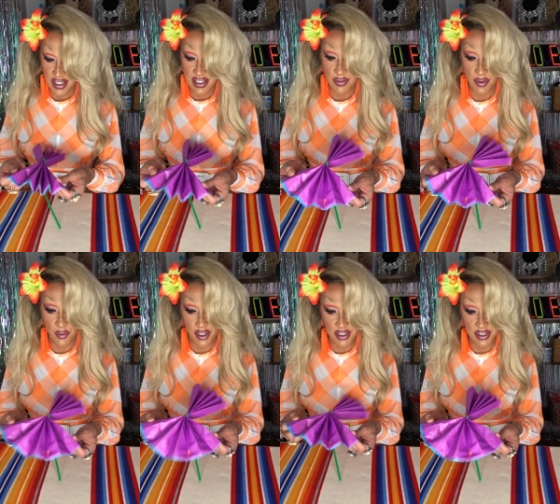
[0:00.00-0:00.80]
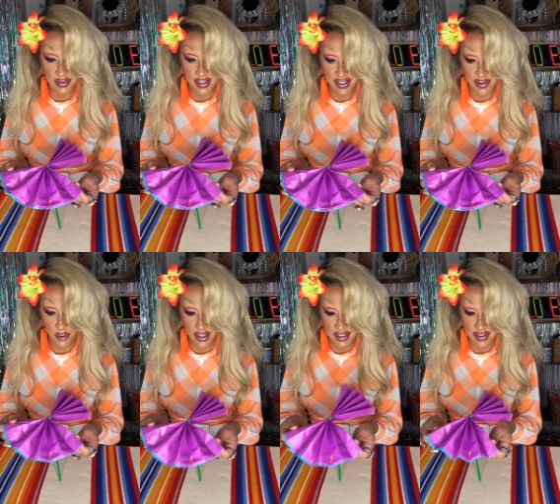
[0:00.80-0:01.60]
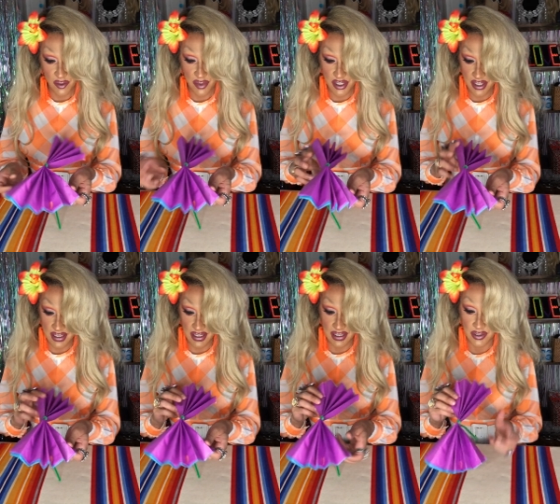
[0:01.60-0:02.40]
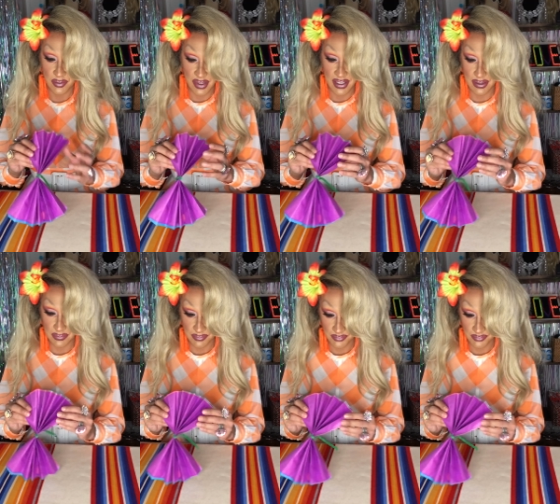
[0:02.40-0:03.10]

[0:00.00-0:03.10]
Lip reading: So what we want to do is like spread this open just a little bit.